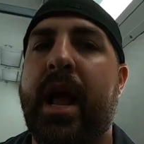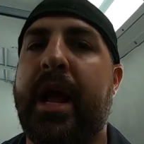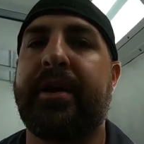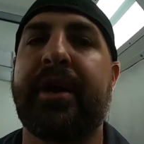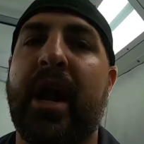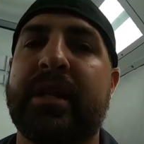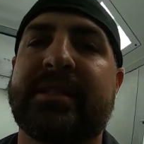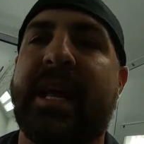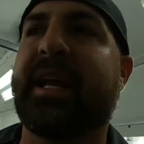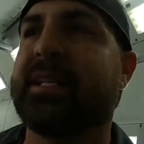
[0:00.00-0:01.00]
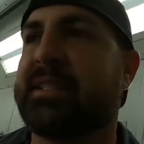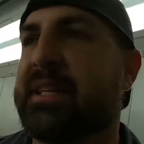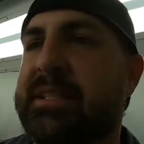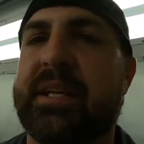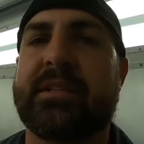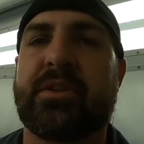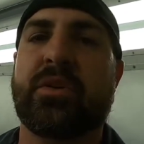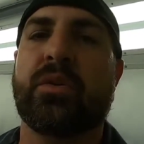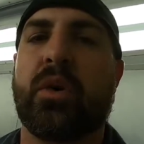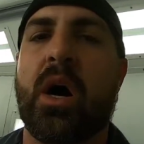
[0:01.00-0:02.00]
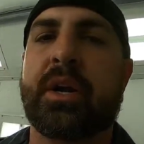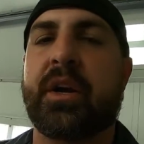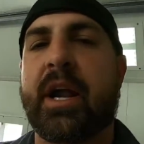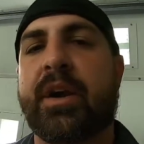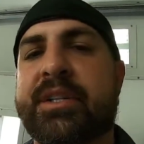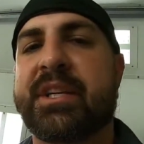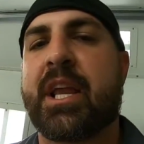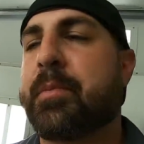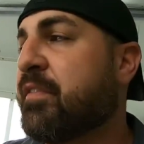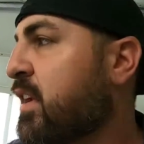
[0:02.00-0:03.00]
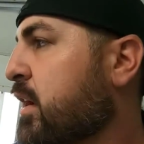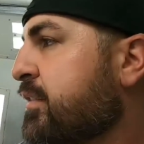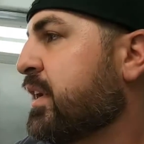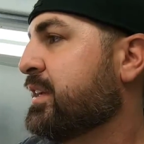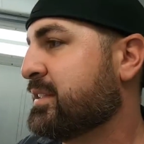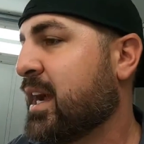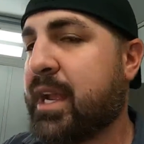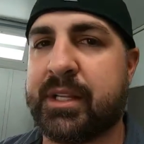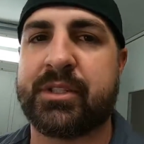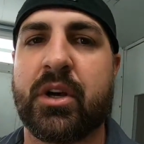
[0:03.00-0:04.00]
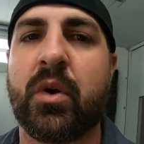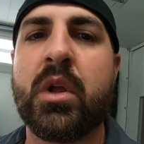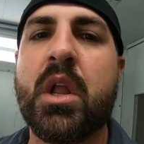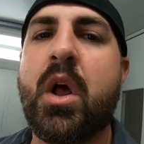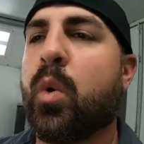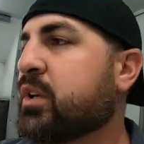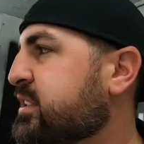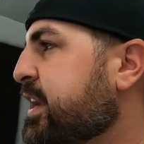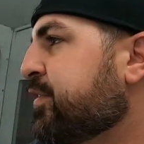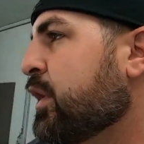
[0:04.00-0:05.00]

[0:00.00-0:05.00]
and you gotta stay consistent to your areas and keep them very, very tight. So we'll see